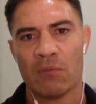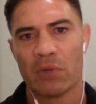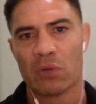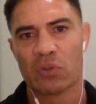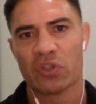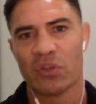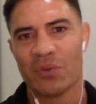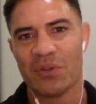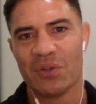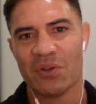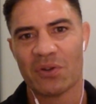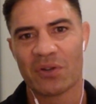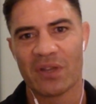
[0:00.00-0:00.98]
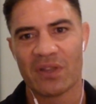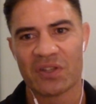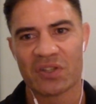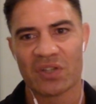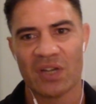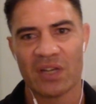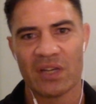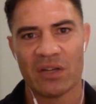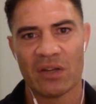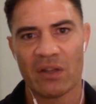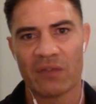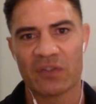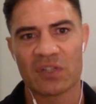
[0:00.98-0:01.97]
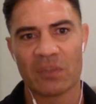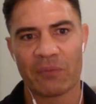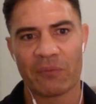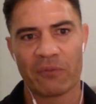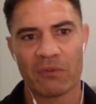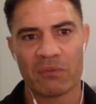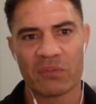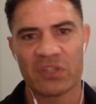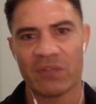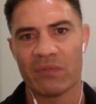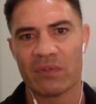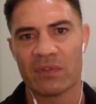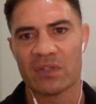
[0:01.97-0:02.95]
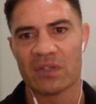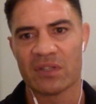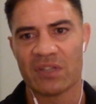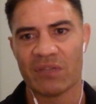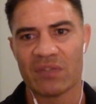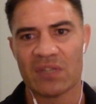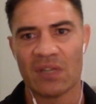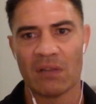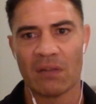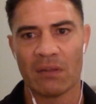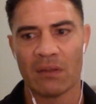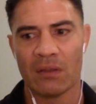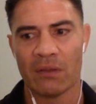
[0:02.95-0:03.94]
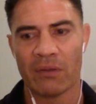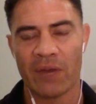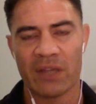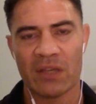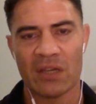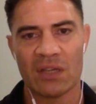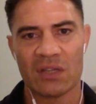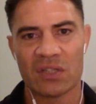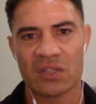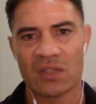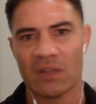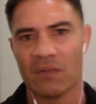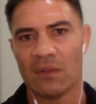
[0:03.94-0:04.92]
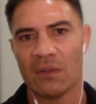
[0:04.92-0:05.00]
But also when you look at the side, they've slipped from 7th to 17th in the rankings.